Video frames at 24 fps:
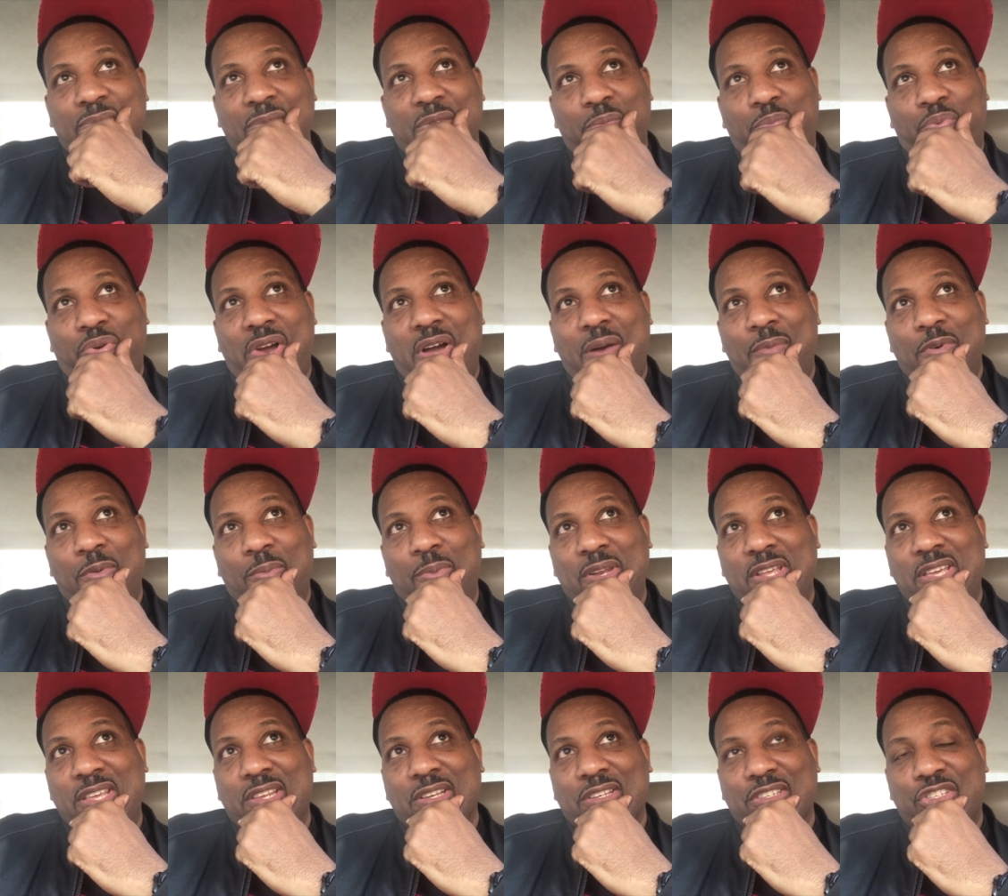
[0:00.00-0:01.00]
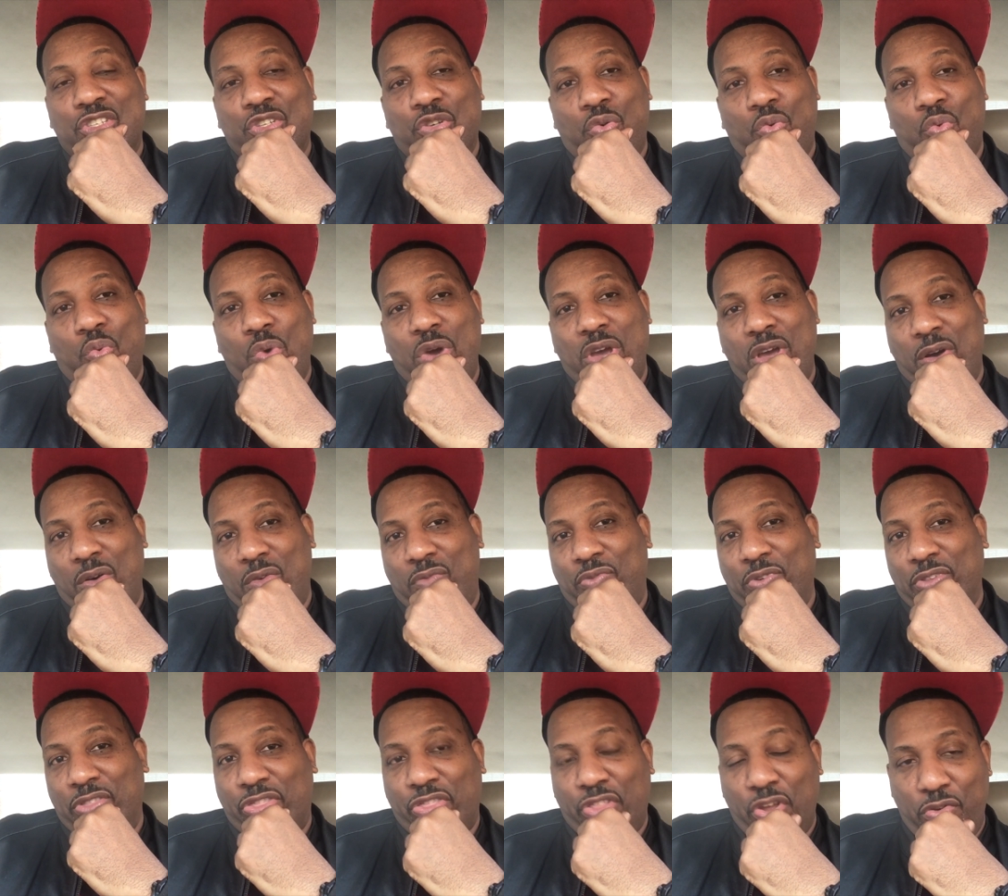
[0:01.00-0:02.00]
probably the 12th
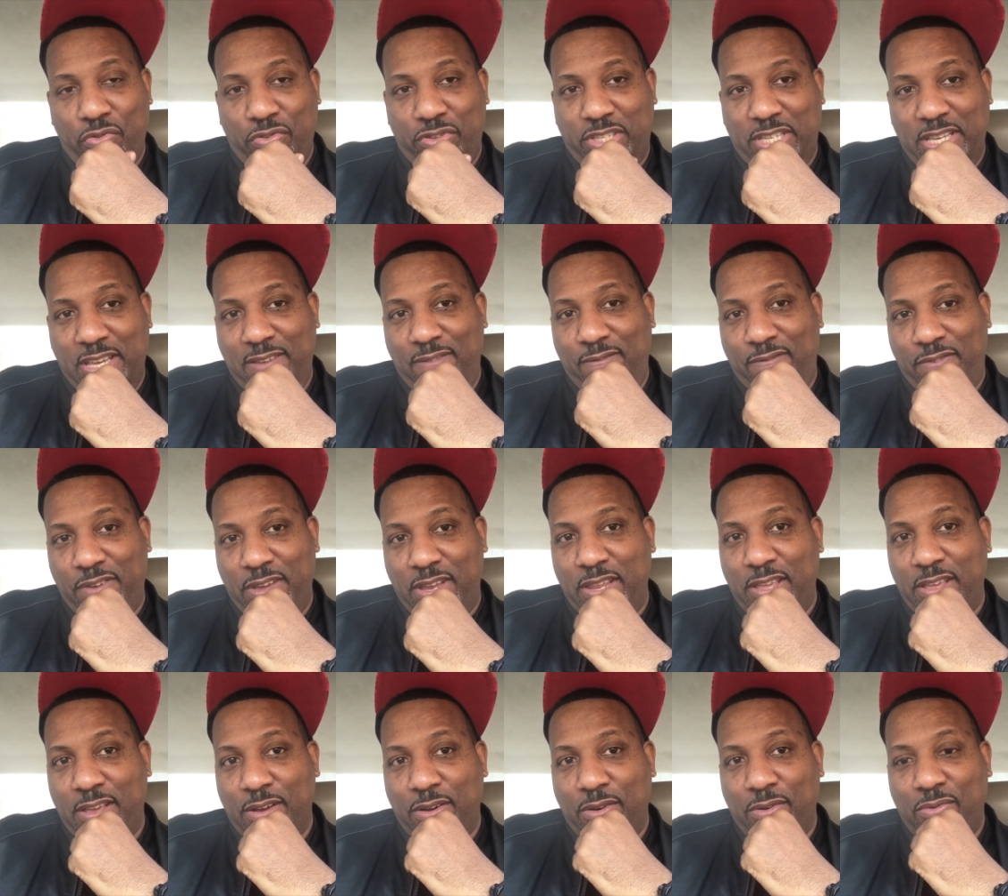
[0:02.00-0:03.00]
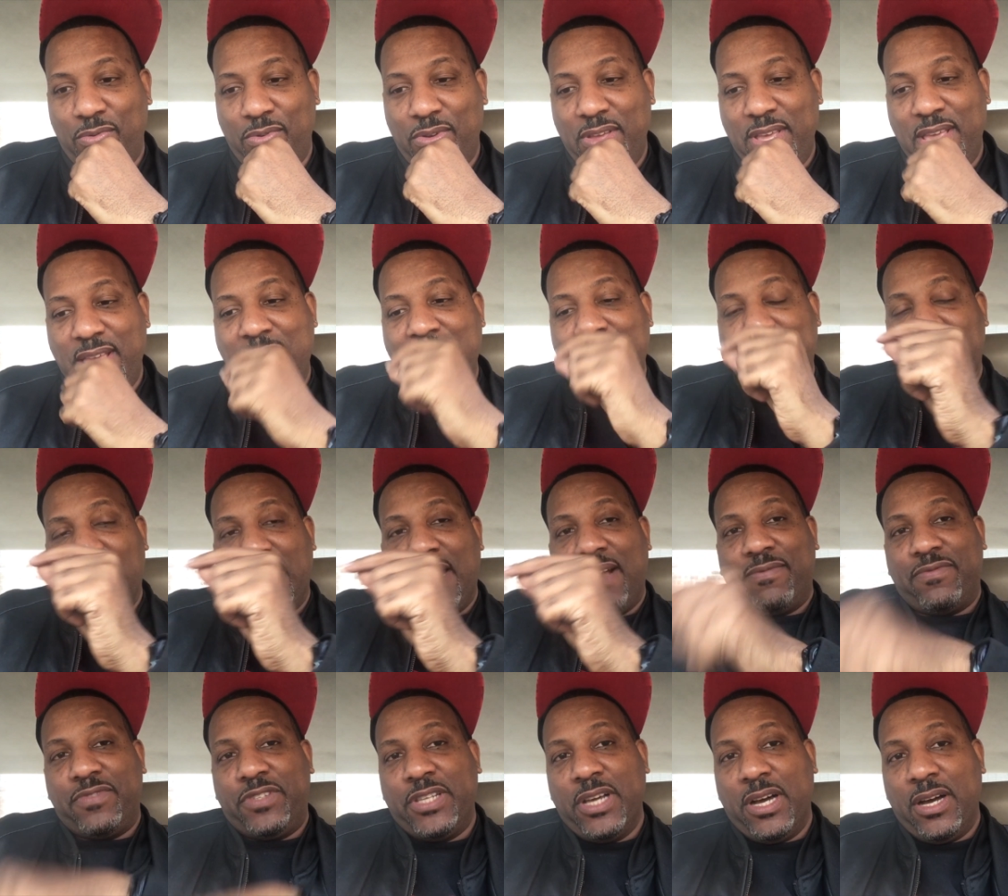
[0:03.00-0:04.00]
or 13th video that
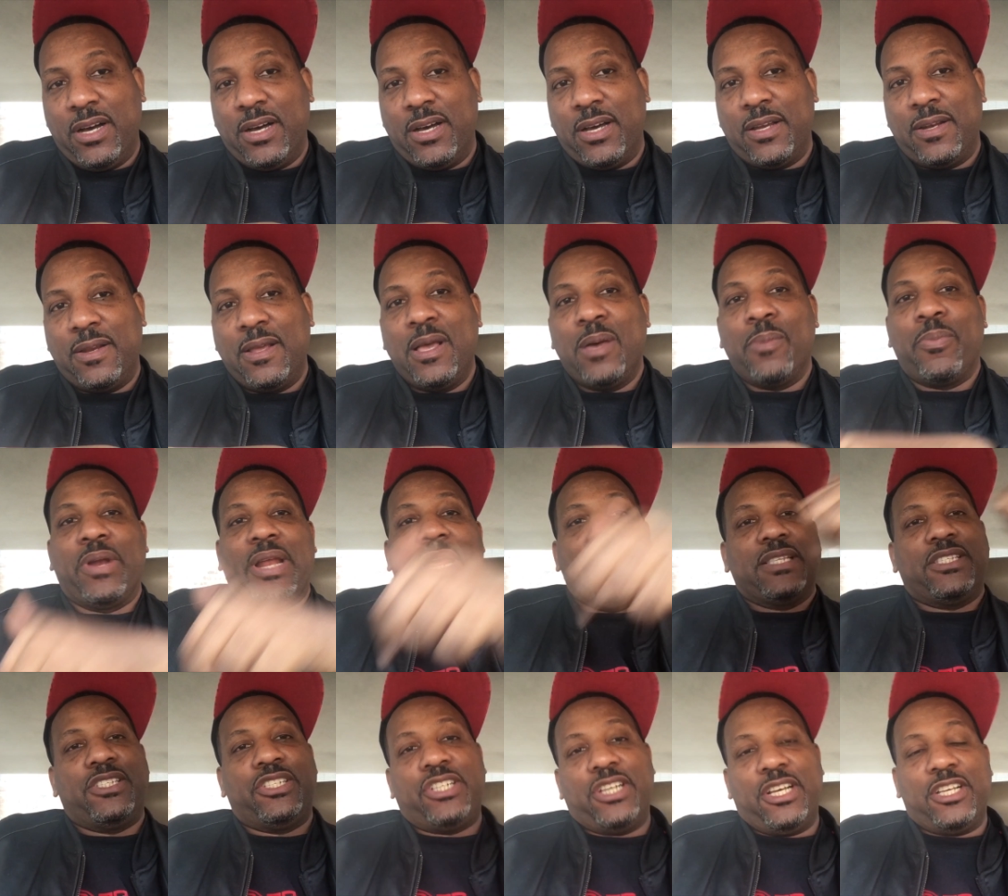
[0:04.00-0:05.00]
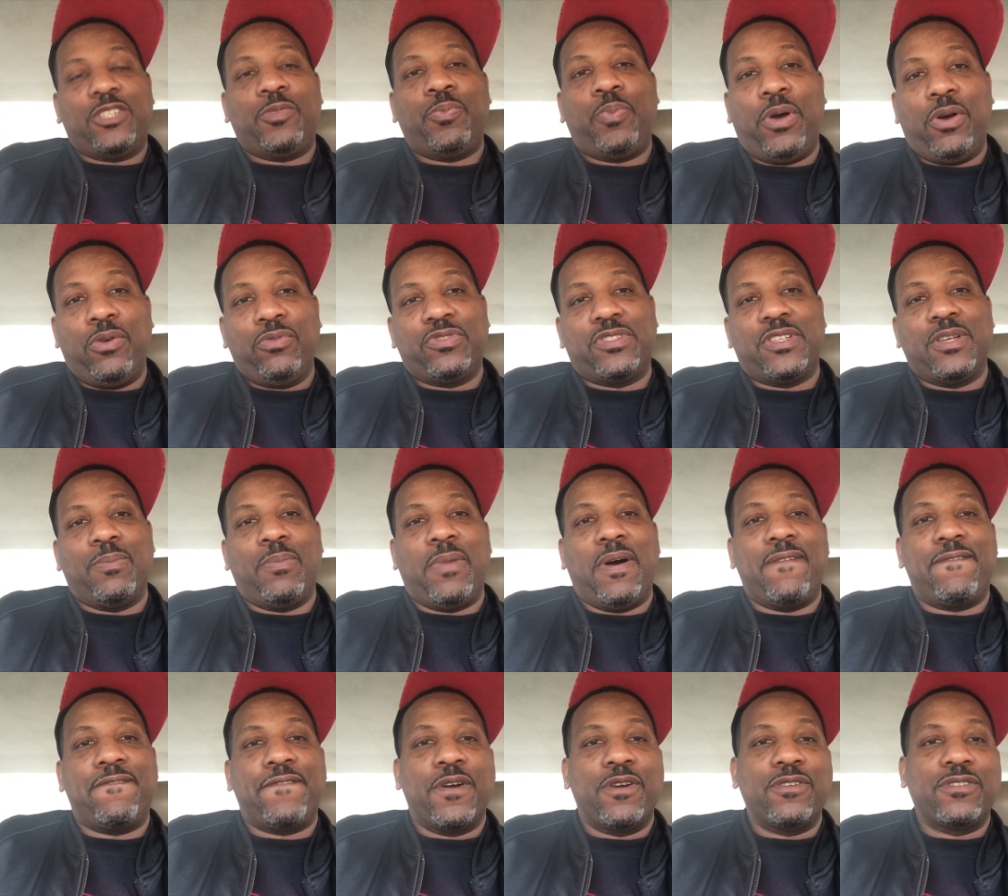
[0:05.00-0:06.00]
I've done, but I just posted my
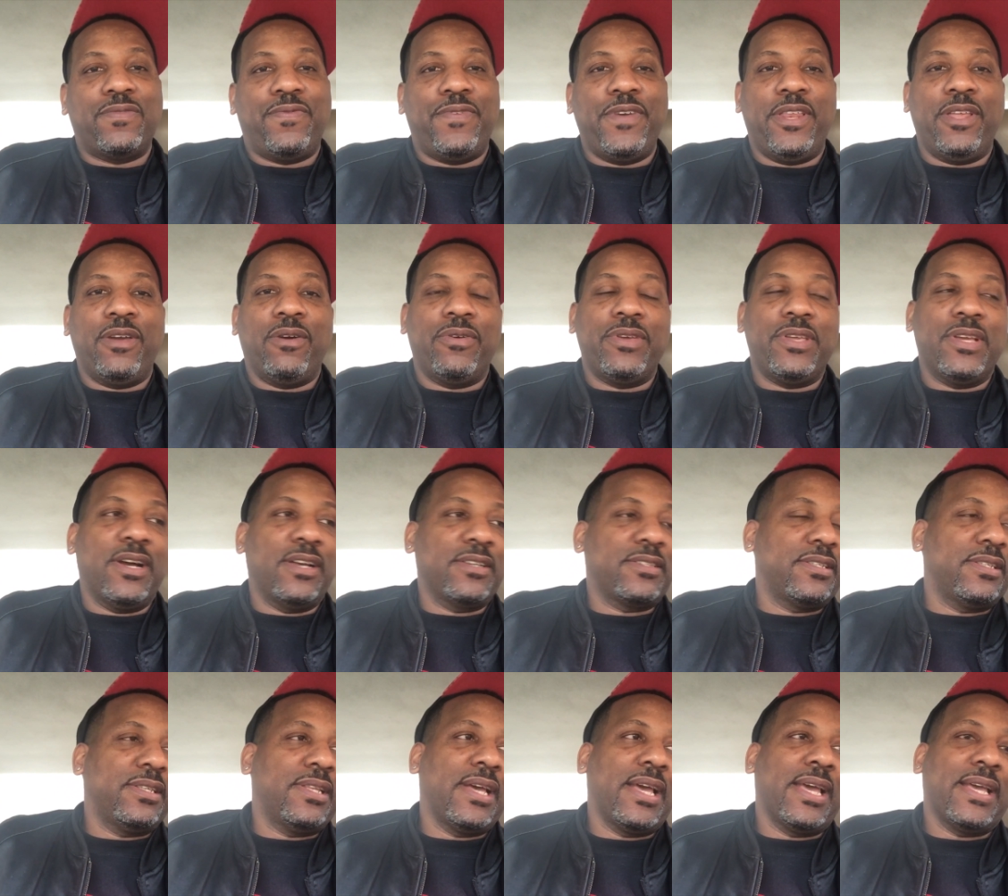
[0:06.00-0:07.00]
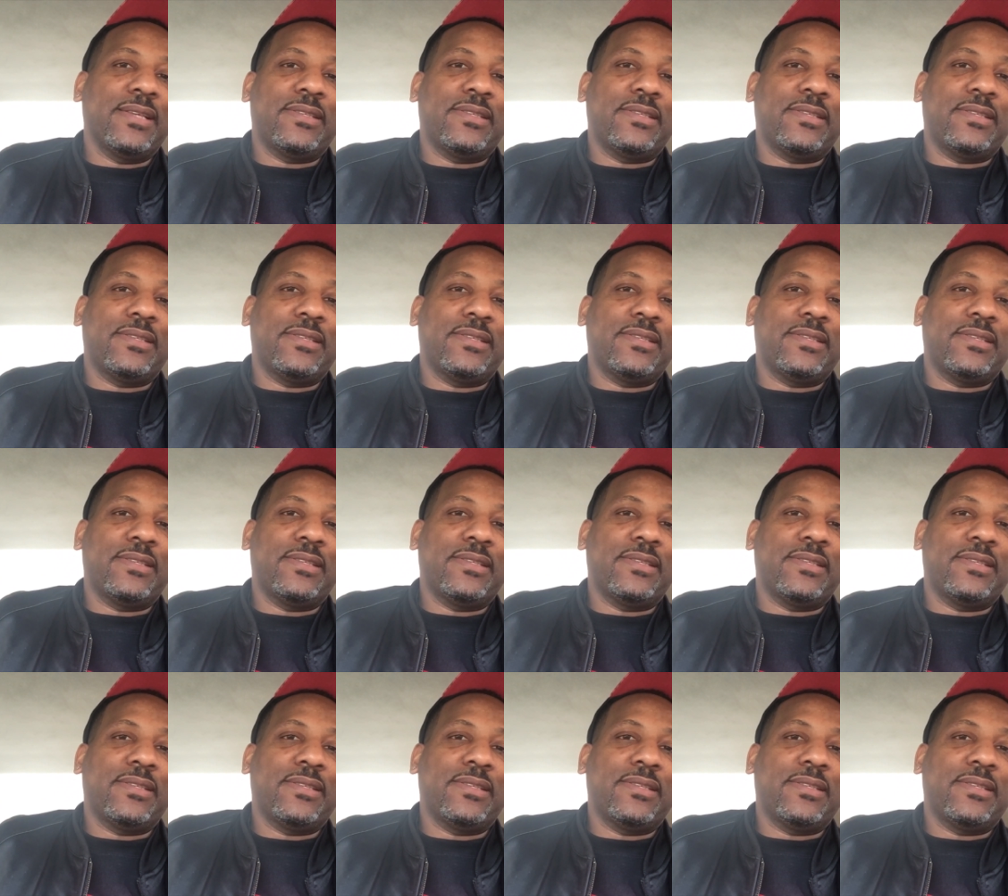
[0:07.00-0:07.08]
first video yesterday.